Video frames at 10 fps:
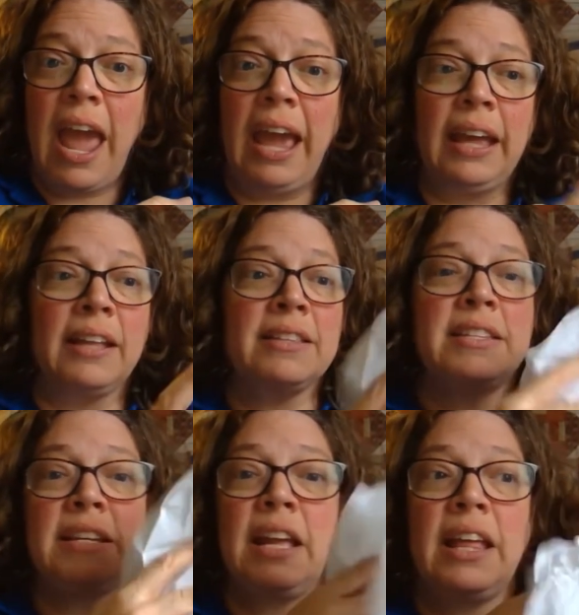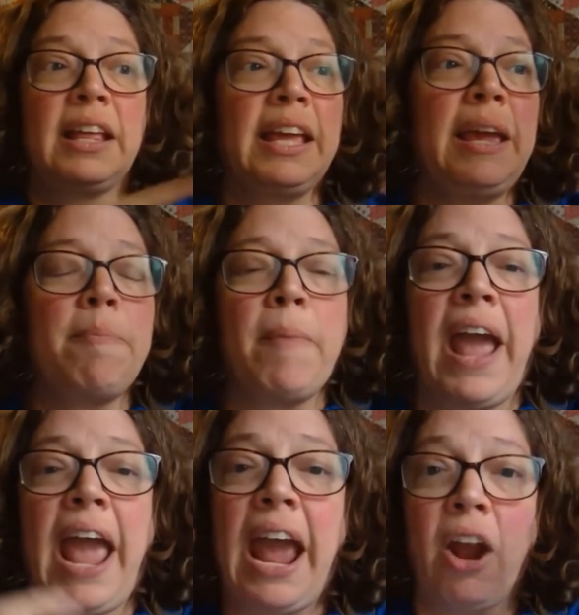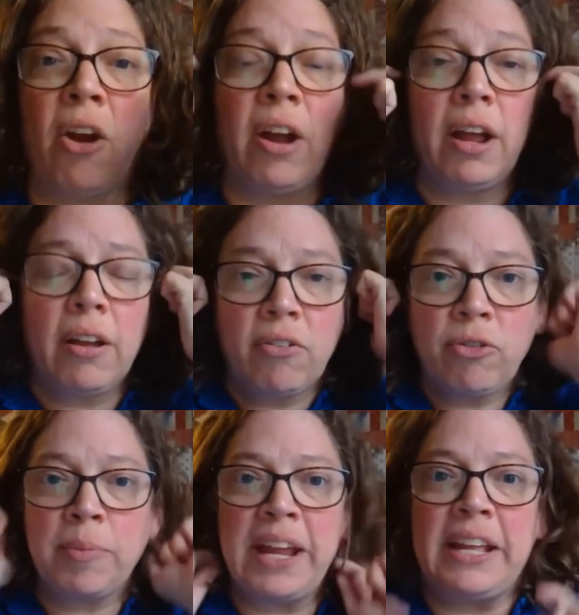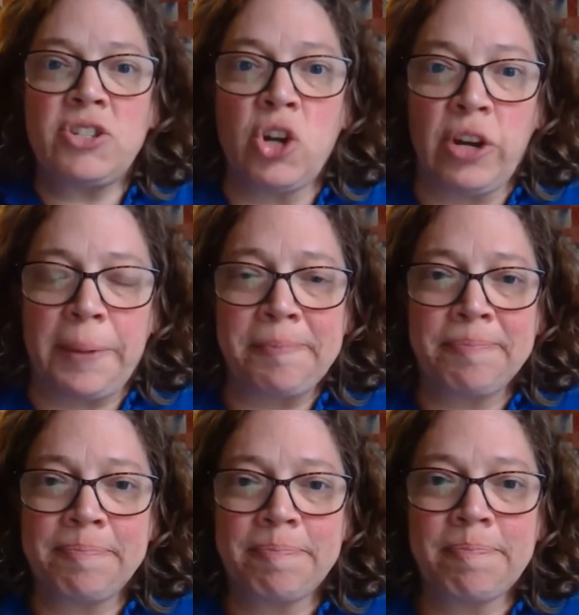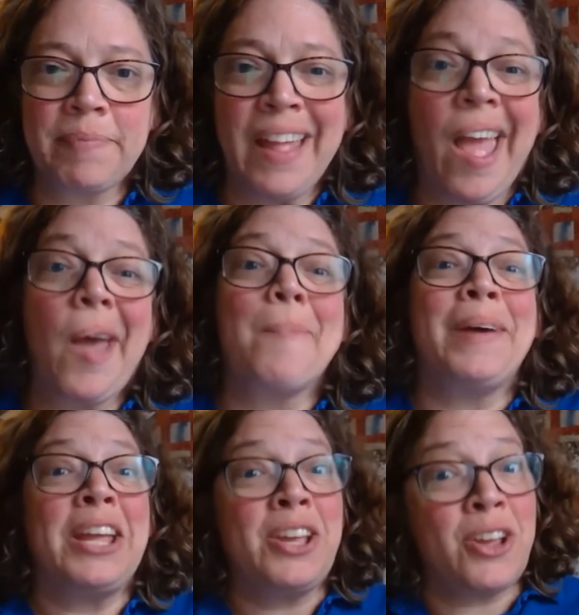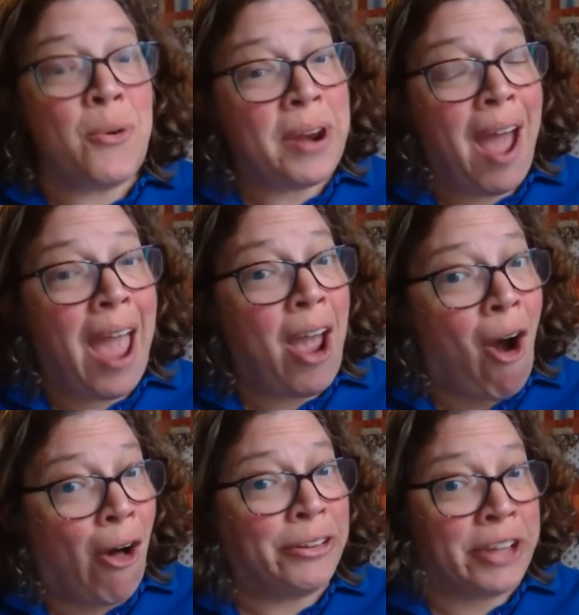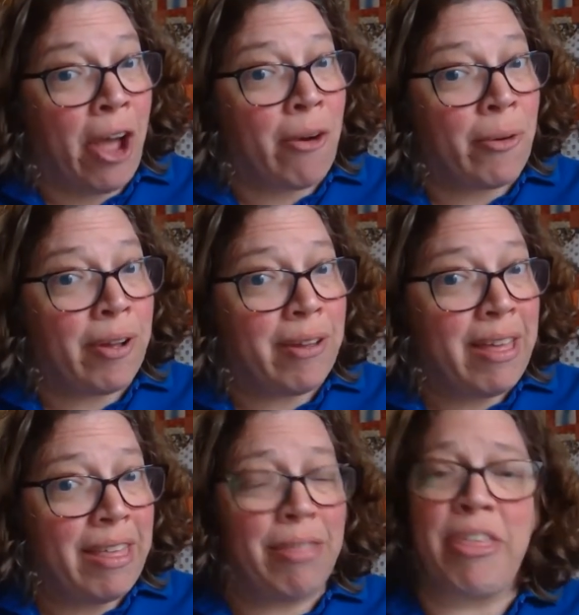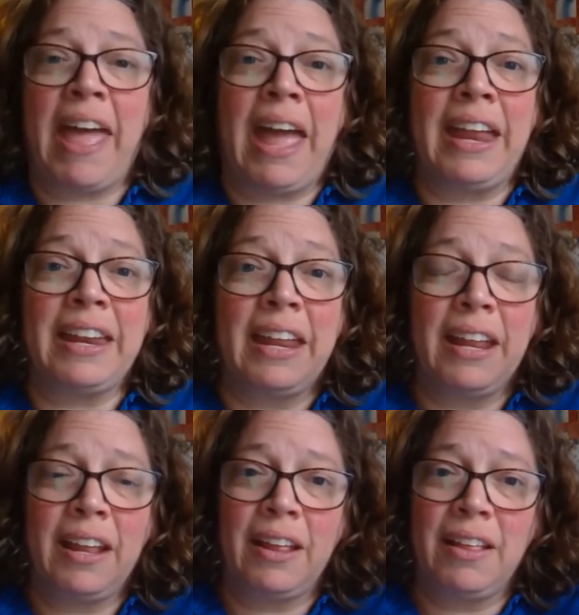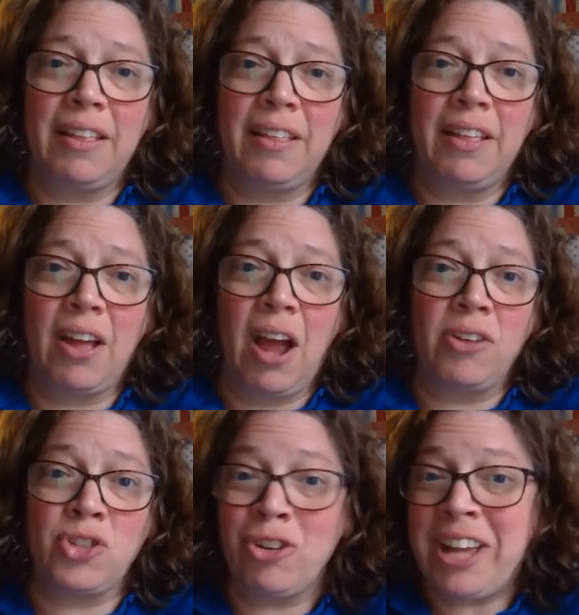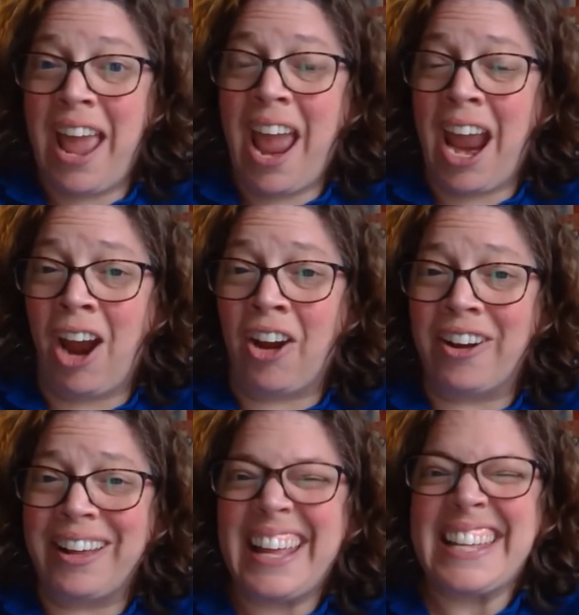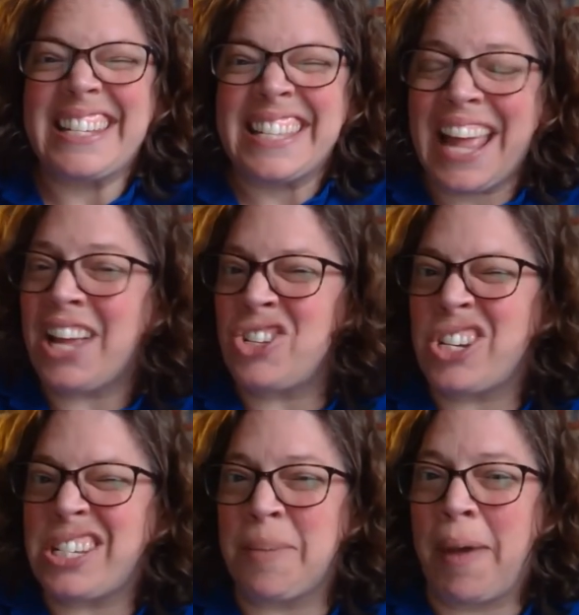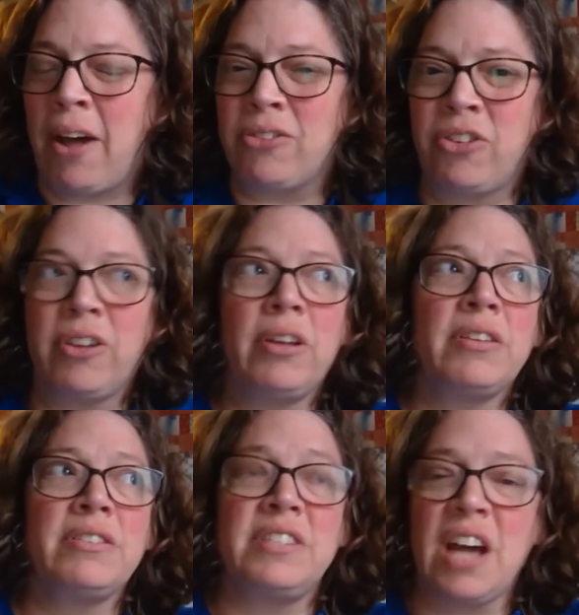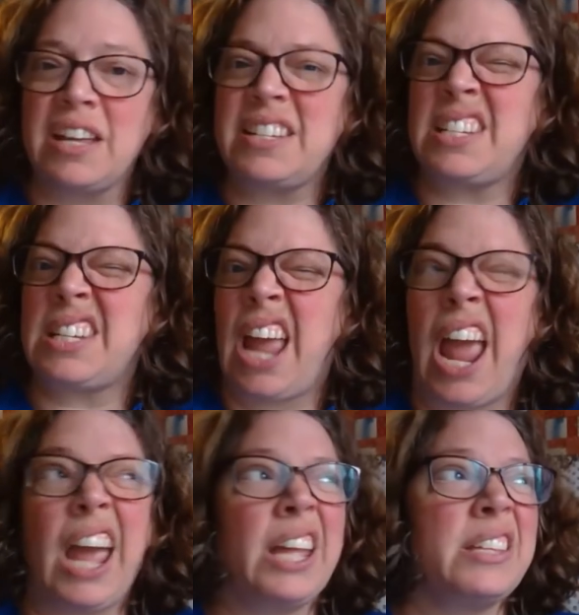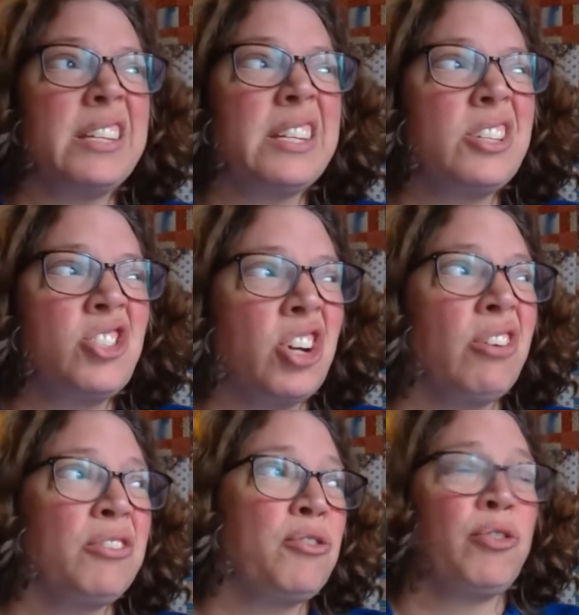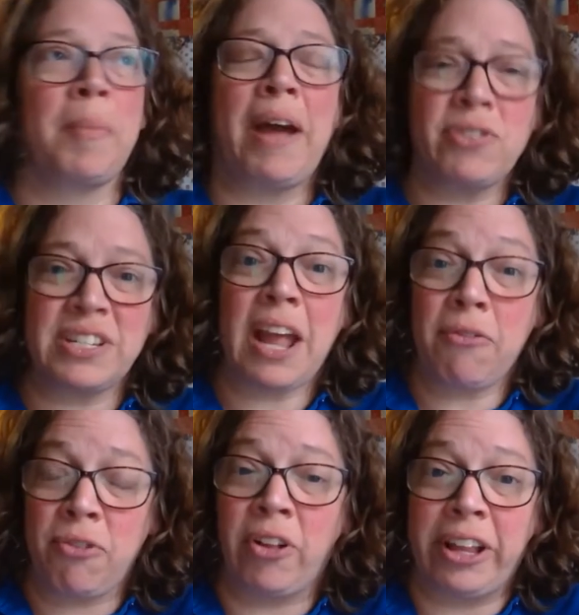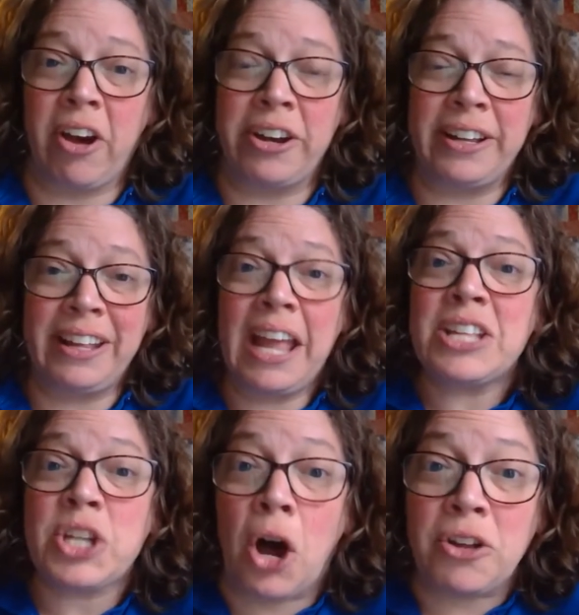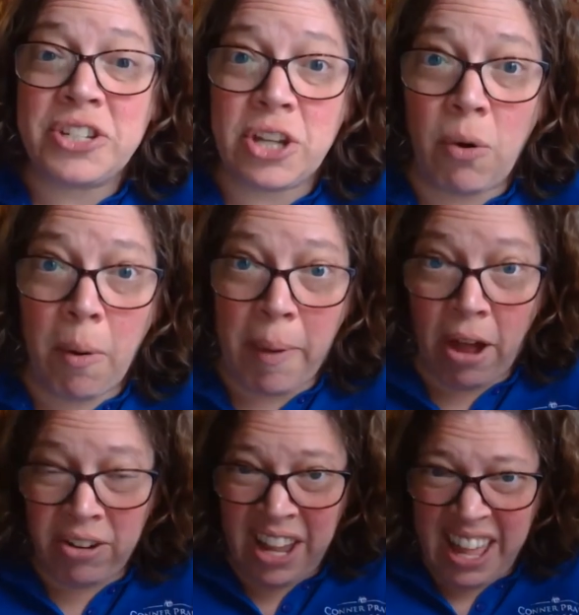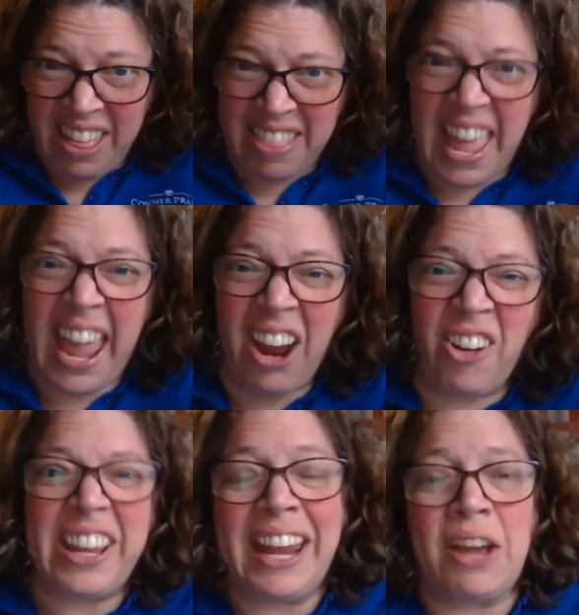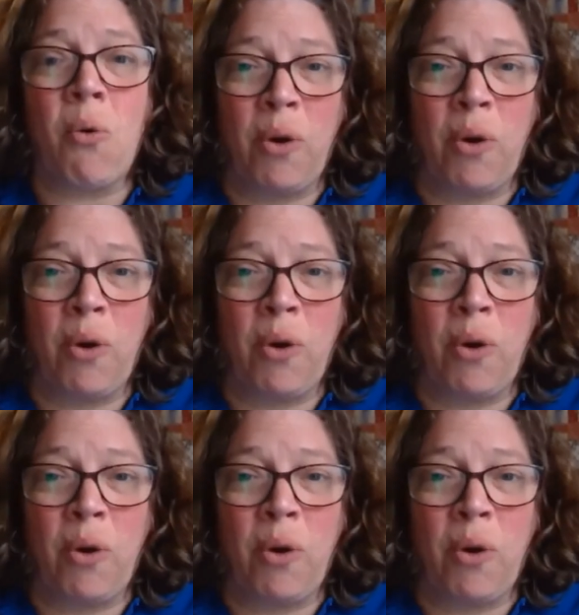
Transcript: and keep my hair from getting dirty. But you and I all know that dirty hair is not just about dust and dirt from outside falling on it. It's also about the hair getting